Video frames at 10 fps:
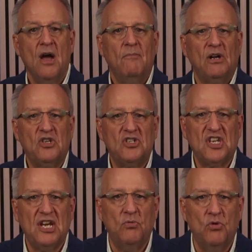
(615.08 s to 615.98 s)
But you
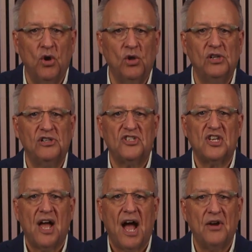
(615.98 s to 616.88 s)
see, rules
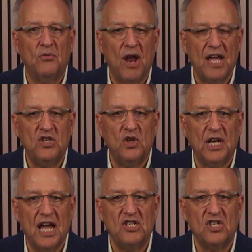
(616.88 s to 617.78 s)
and
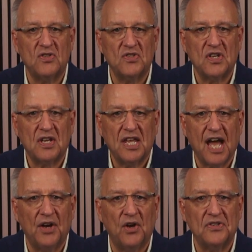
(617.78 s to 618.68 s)
regulations
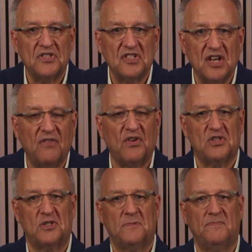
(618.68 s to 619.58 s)
cannot save
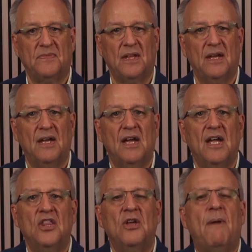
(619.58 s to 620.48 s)
us.
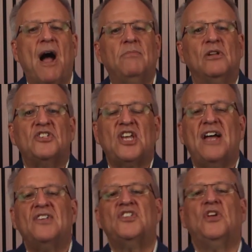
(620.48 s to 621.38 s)
The Bible
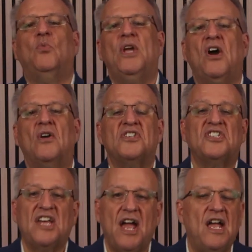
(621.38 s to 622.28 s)
says that we are
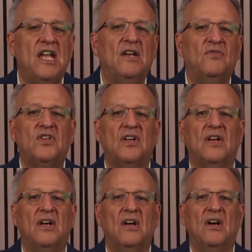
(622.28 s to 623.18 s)
saved,
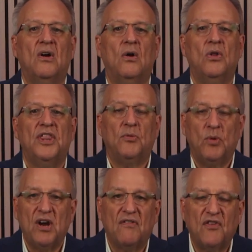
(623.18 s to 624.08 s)
that
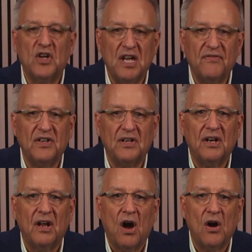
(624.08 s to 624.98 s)
we are forgiven
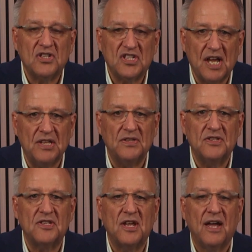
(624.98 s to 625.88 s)
our
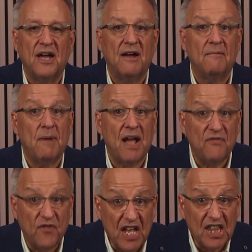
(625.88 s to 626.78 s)
sins by
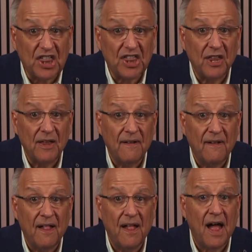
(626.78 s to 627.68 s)
faith
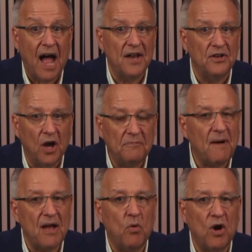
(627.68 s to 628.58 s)
and not
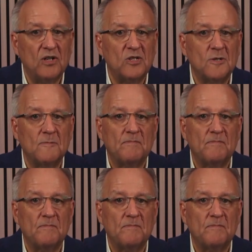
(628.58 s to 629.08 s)
by works.